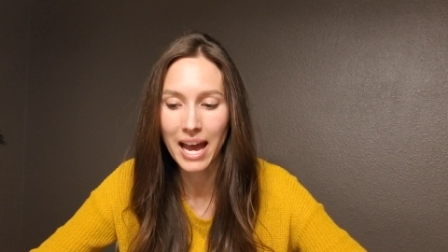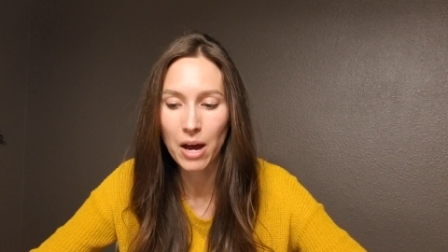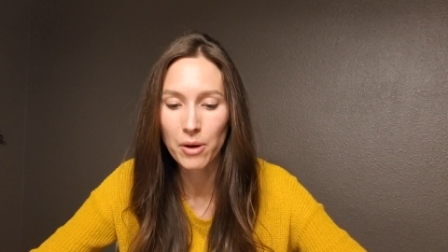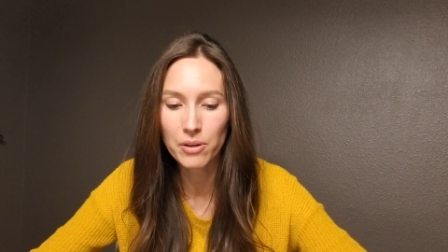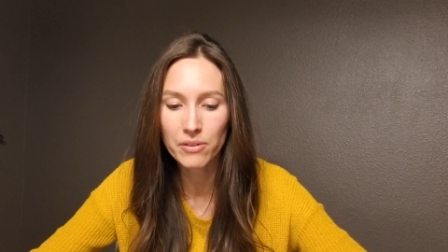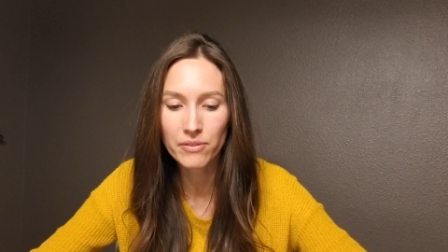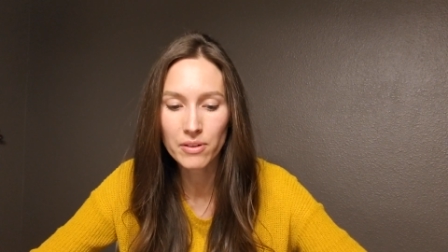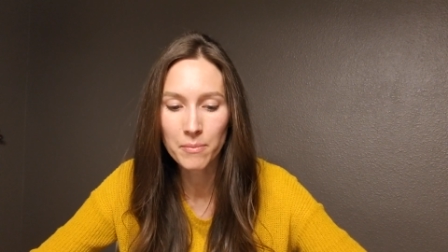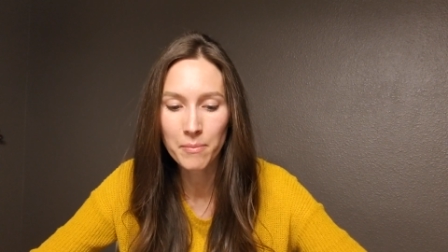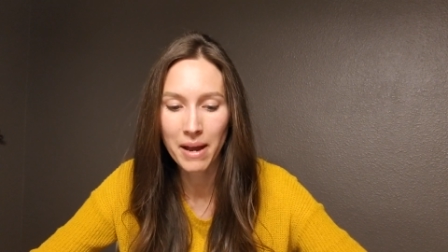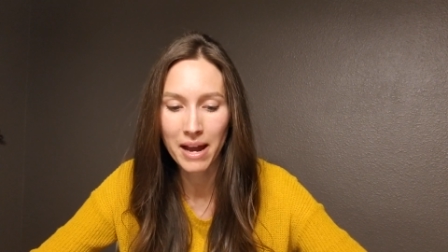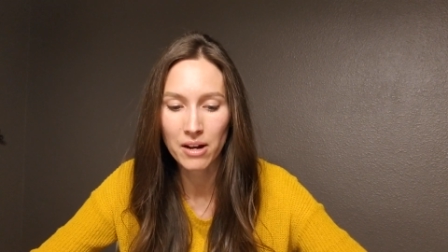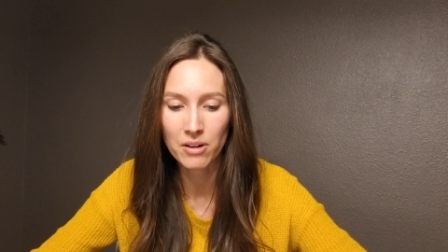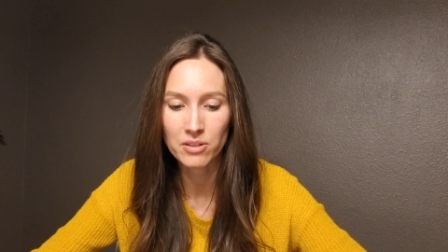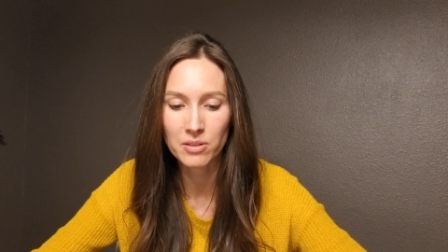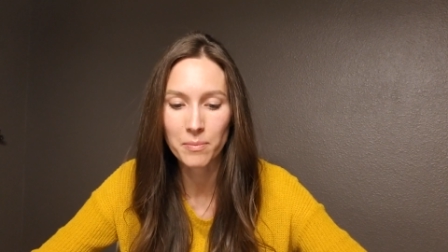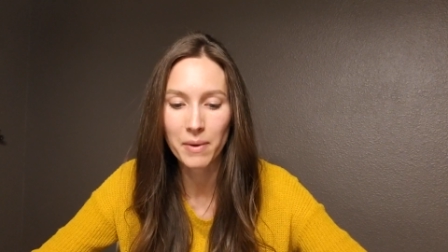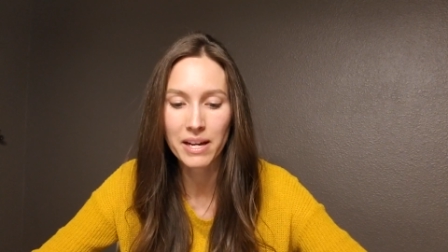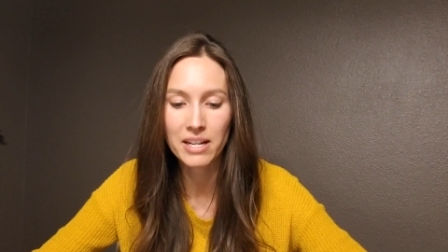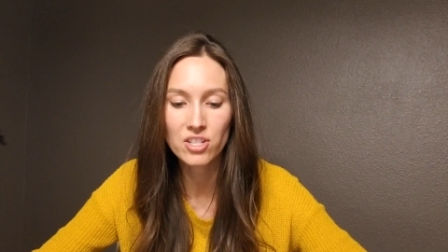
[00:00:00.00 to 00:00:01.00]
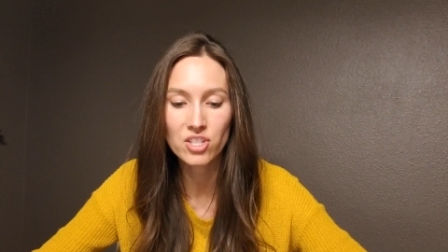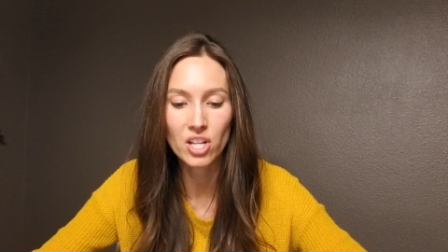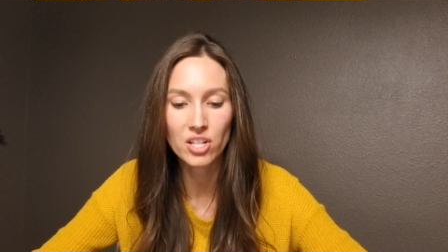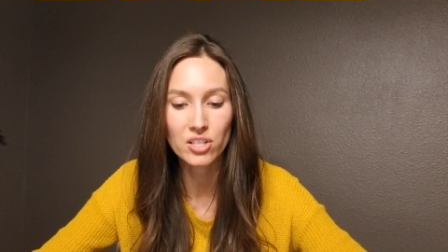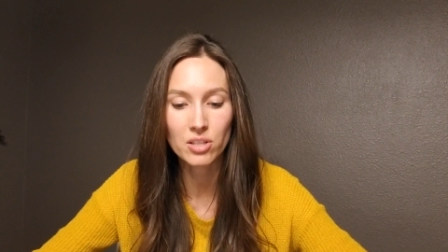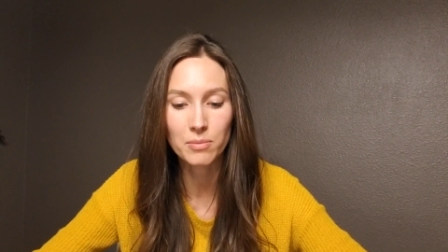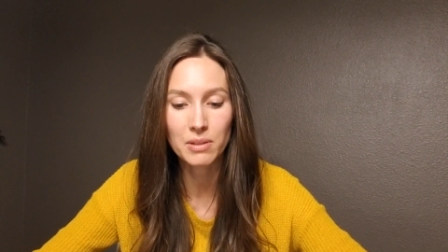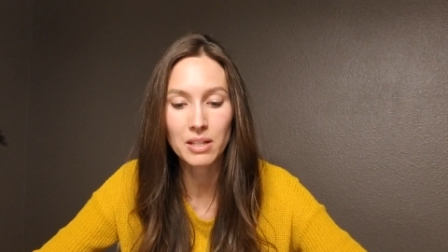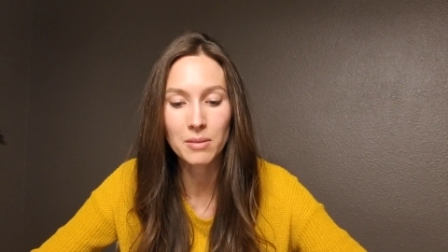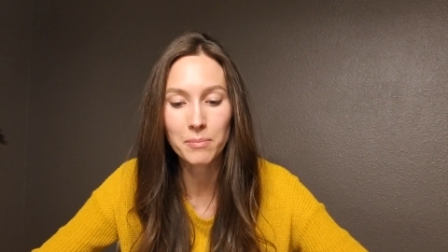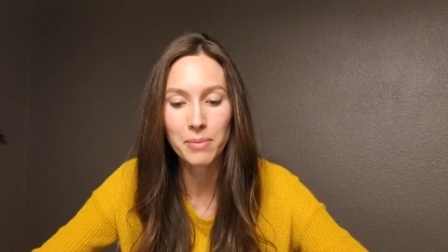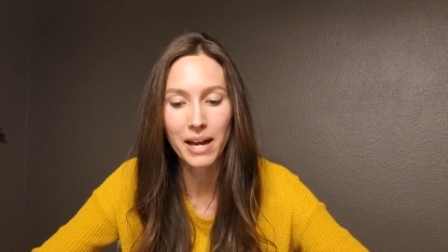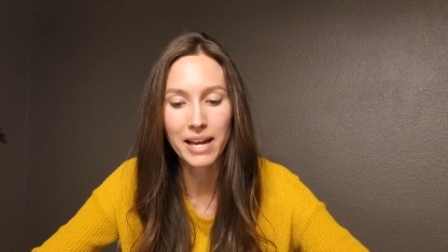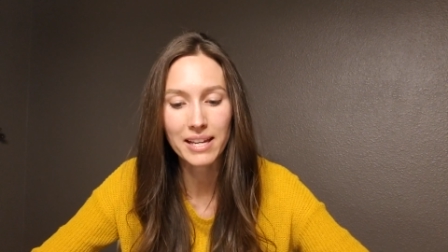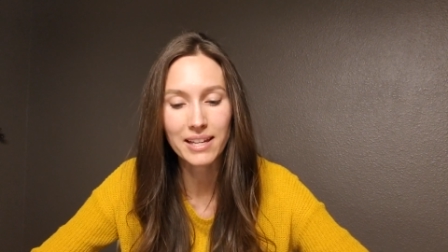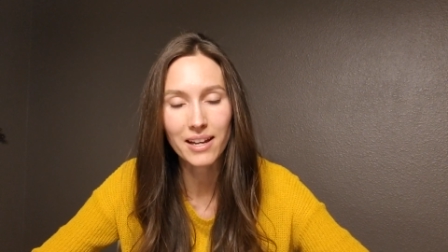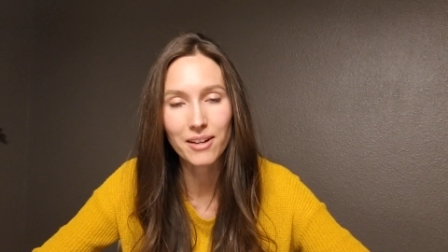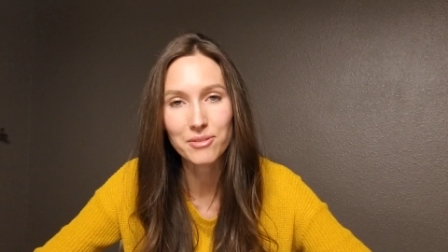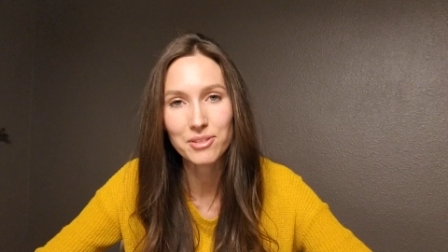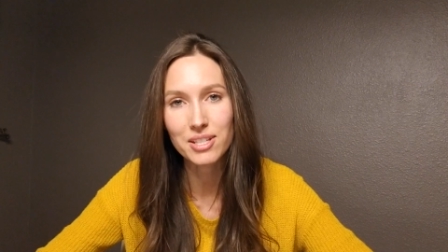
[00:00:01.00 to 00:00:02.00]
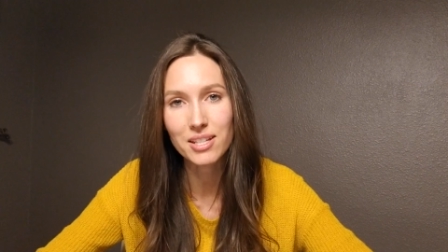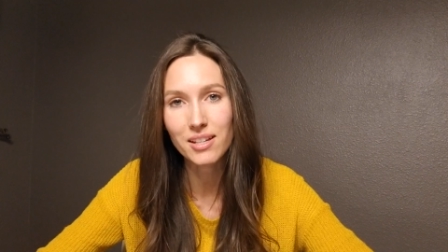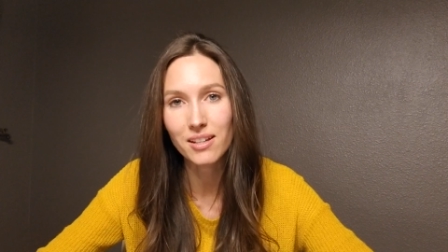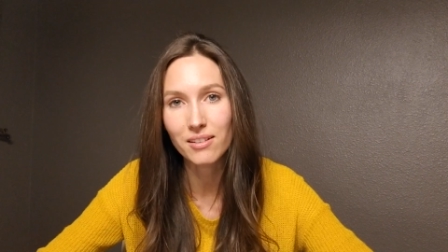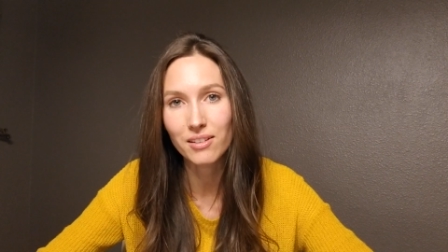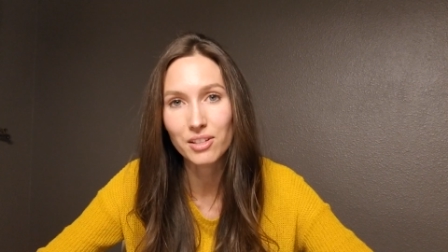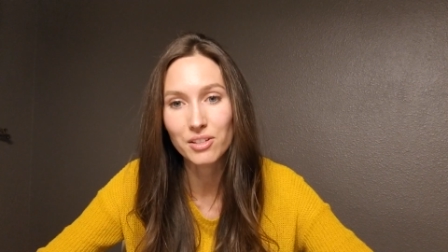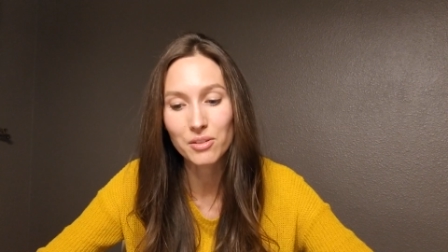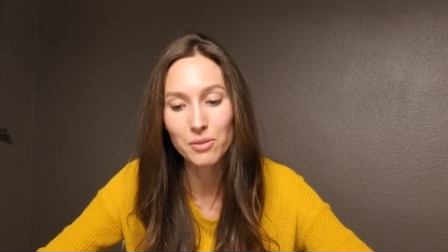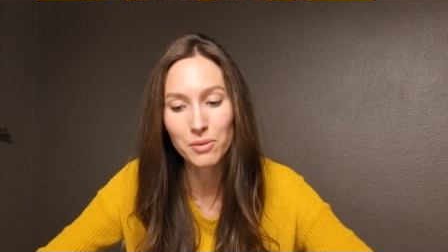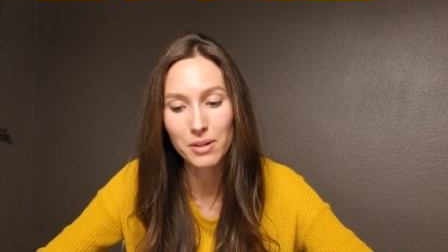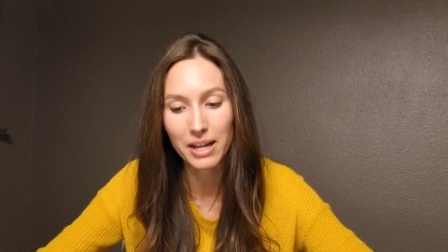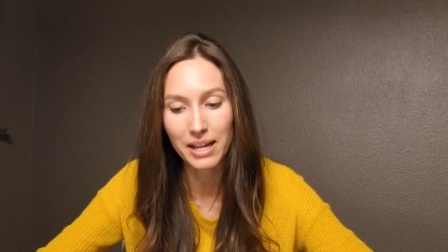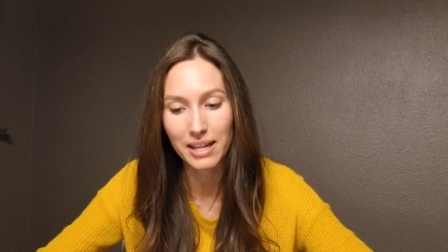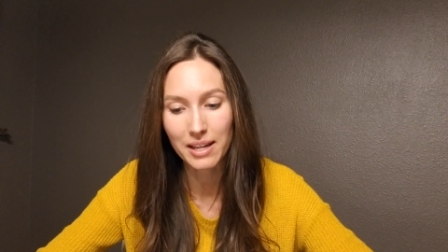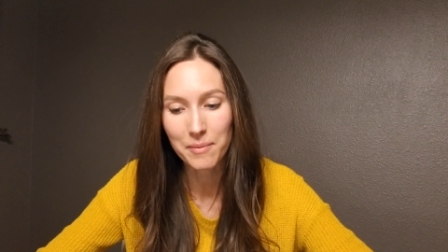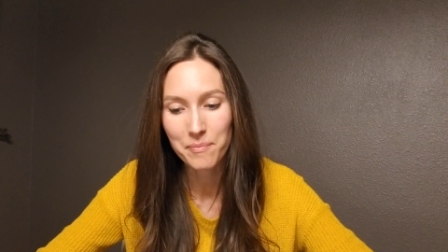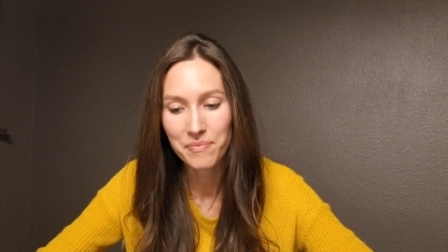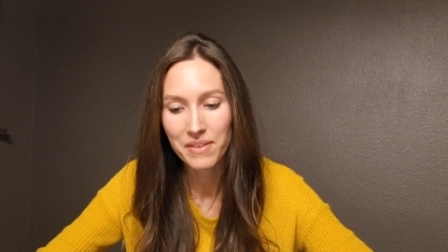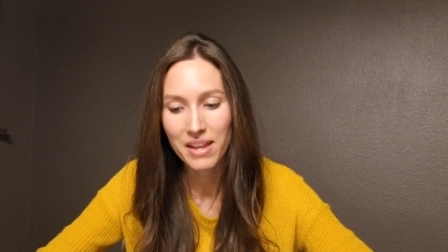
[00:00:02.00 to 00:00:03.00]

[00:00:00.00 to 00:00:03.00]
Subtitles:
out of a mound by a gentleman in Pike County, Illinois.